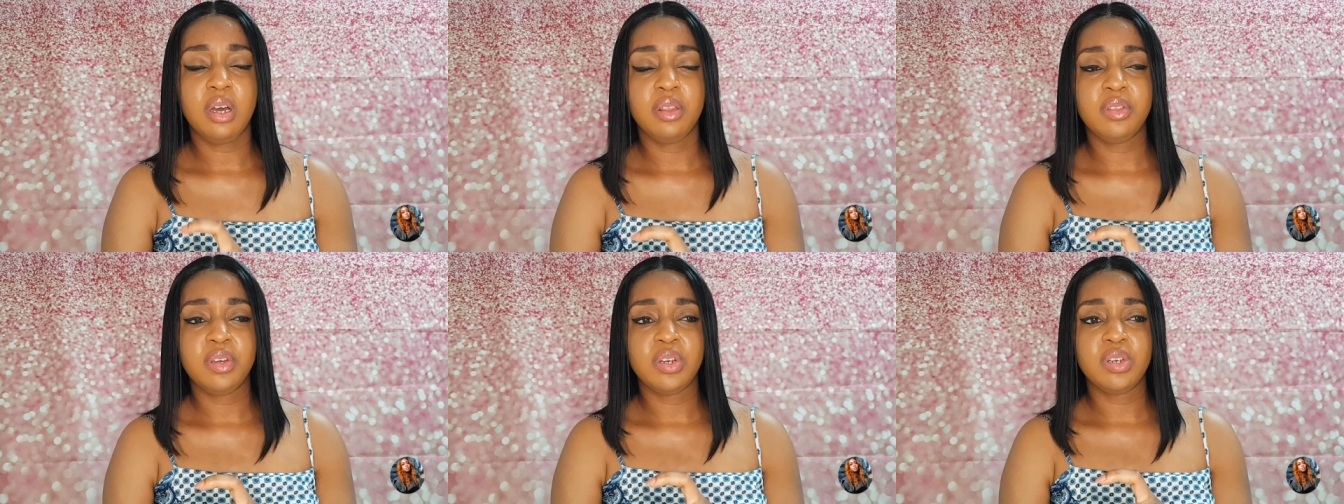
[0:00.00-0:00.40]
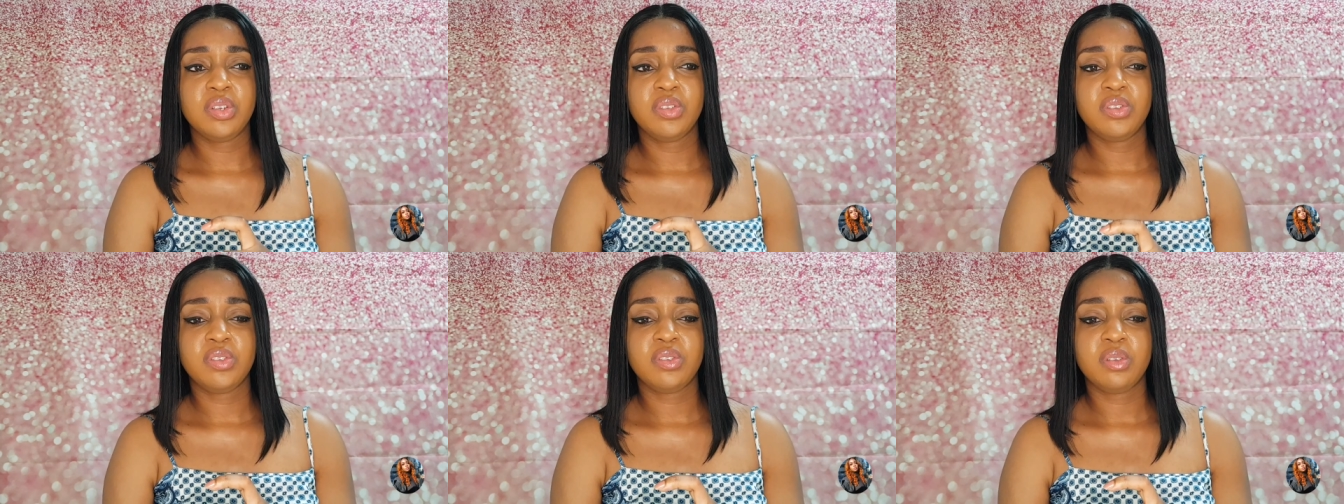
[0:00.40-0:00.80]

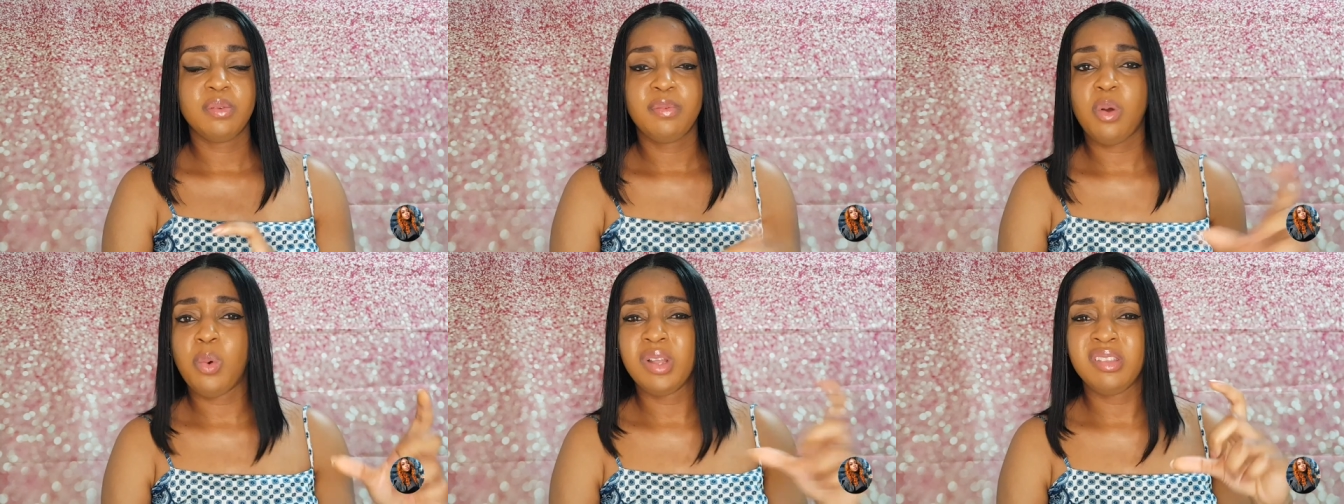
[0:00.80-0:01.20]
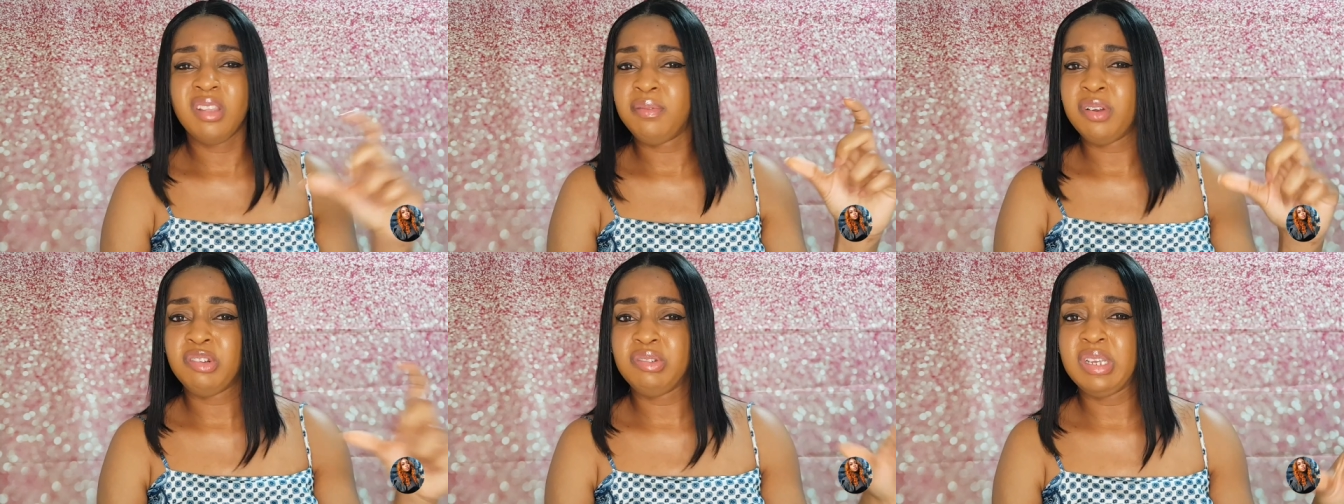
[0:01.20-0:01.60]
others for
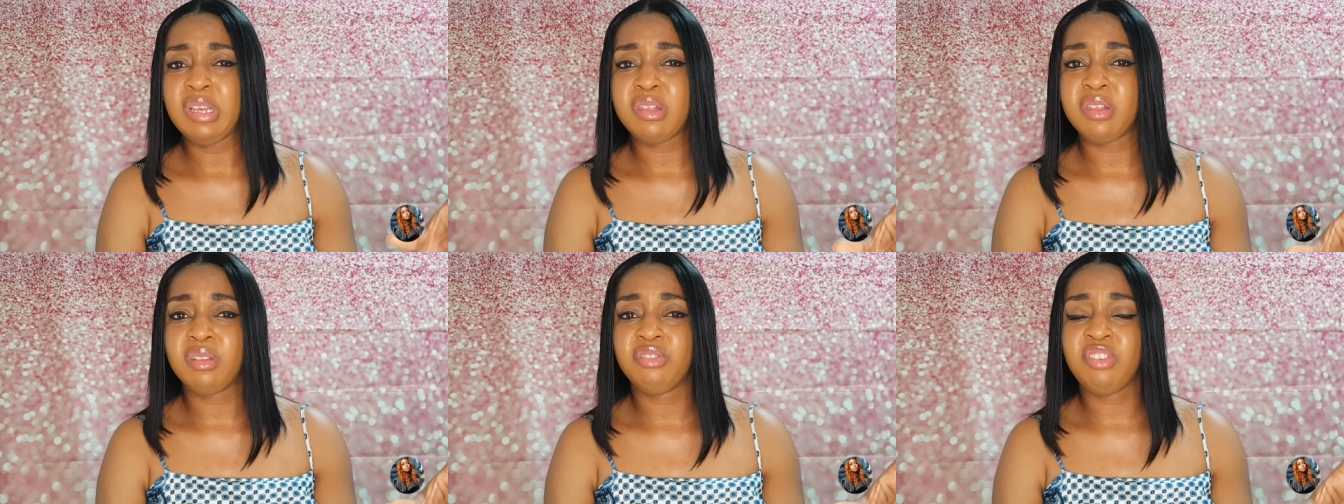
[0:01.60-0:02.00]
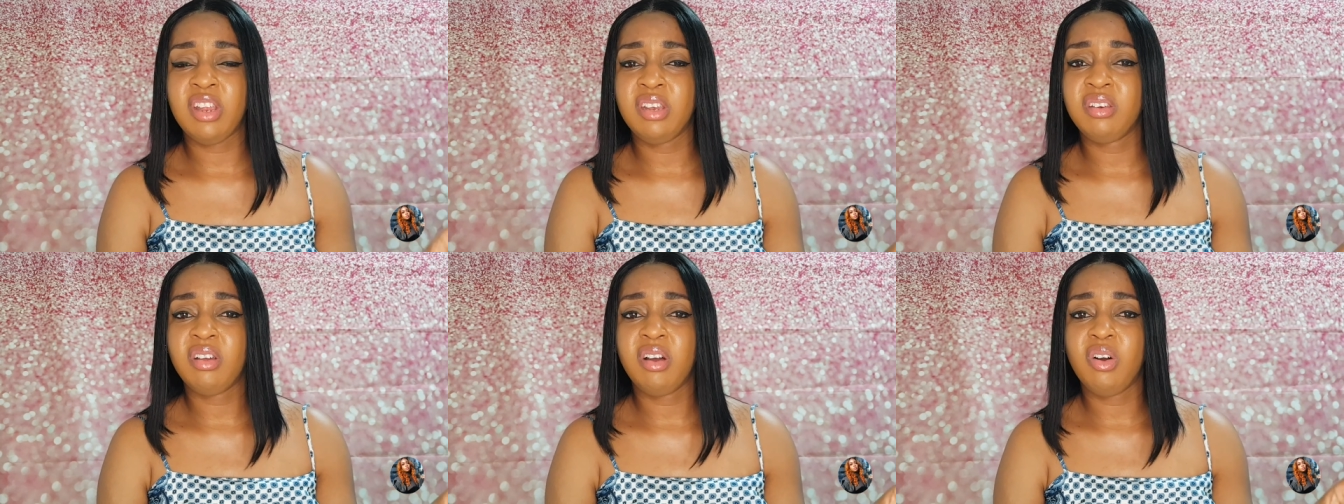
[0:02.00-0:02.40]
whatever reason
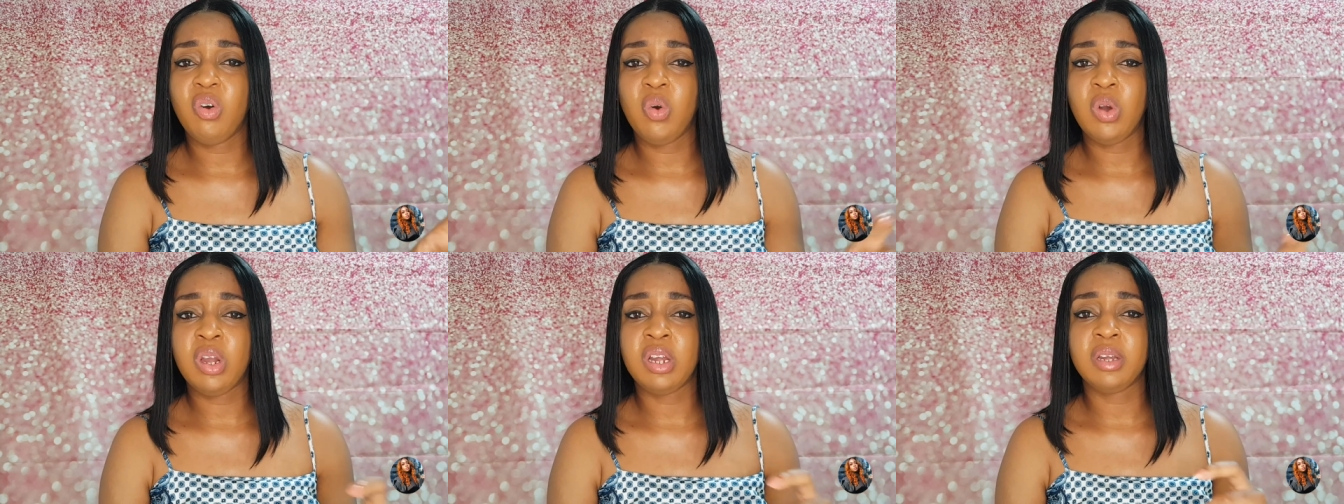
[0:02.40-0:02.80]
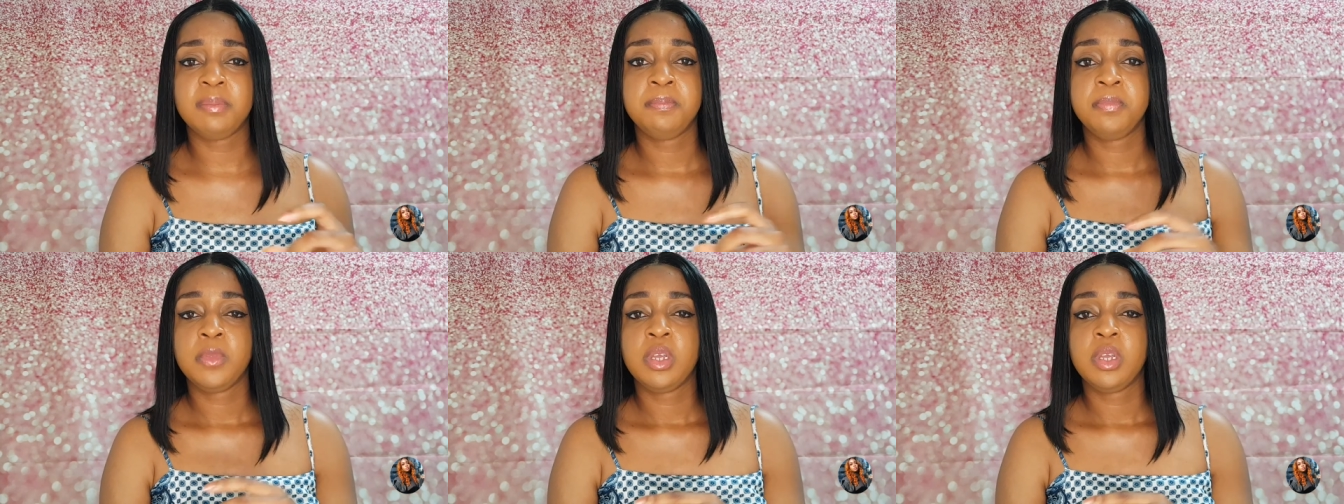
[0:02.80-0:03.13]
gender or